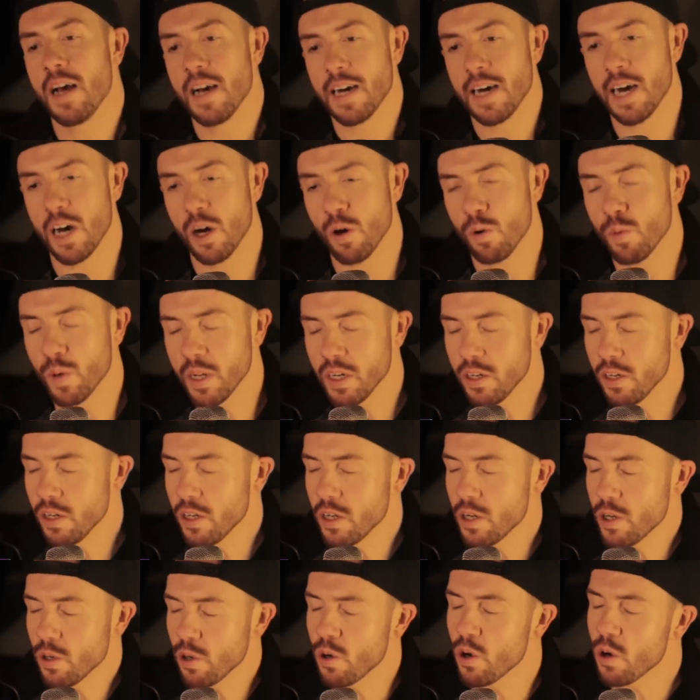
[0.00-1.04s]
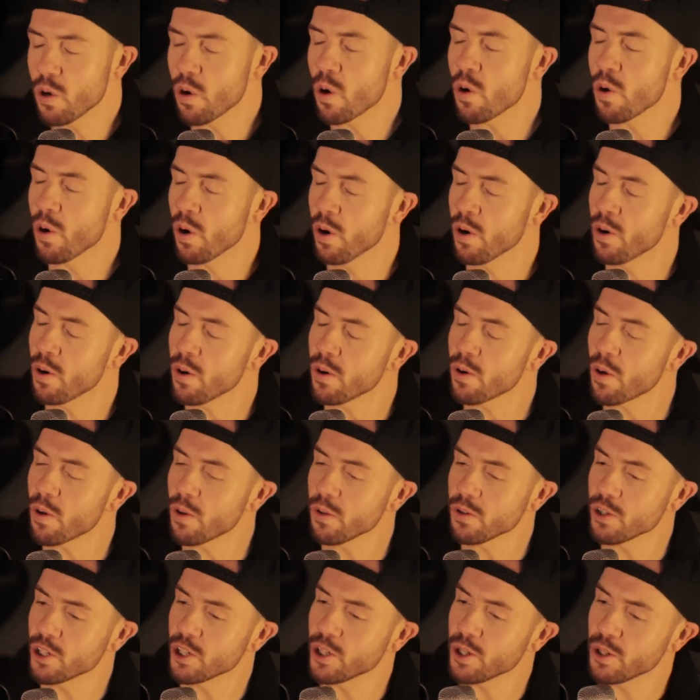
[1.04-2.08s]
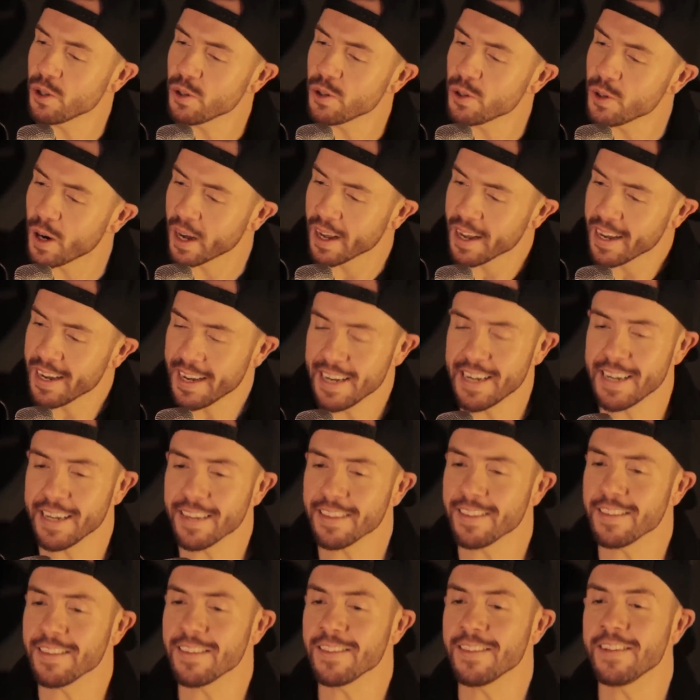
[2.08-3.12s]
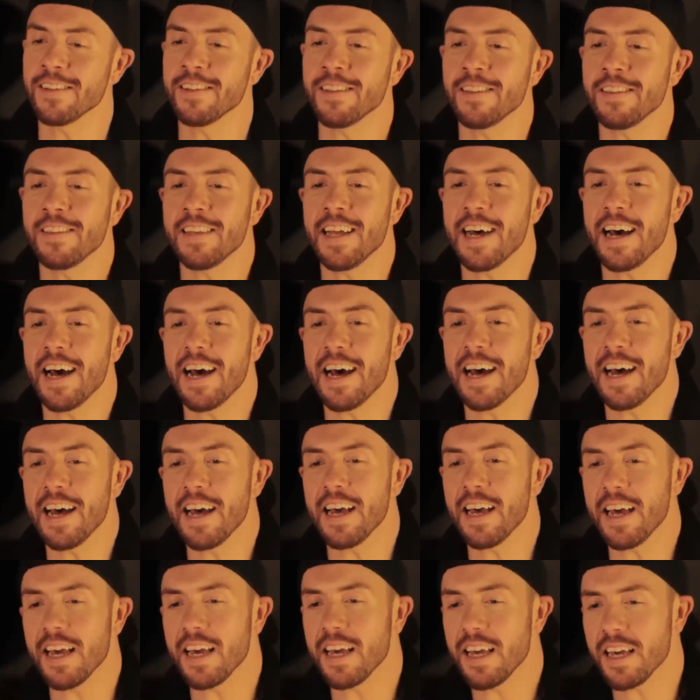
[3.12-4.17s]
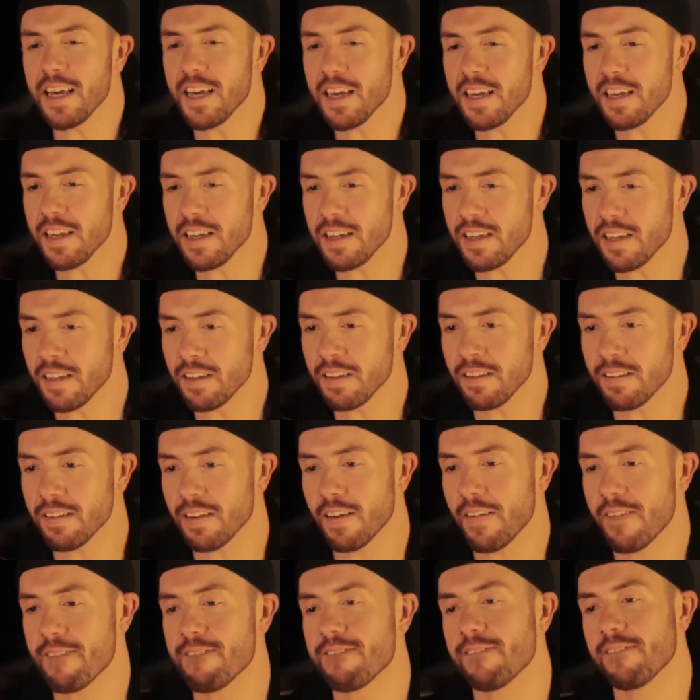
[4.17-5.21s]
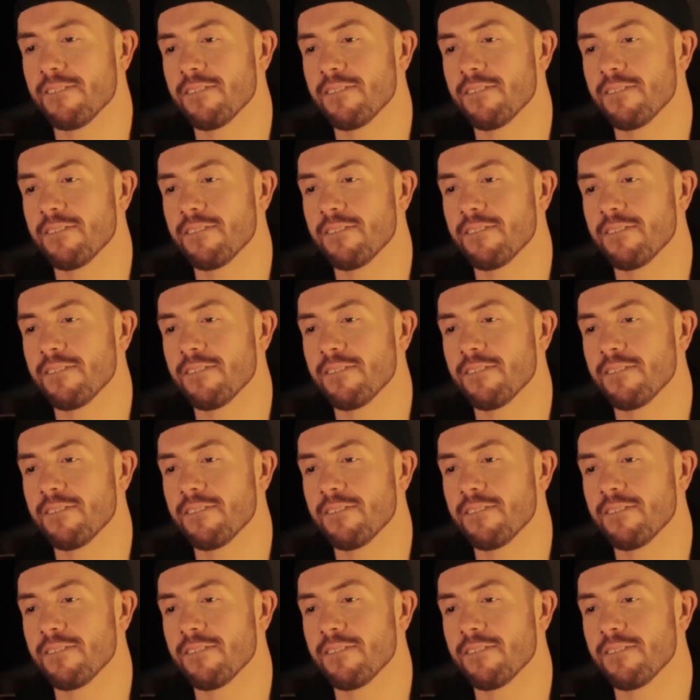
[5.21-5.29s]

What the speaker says: I wonder who holds you in the night.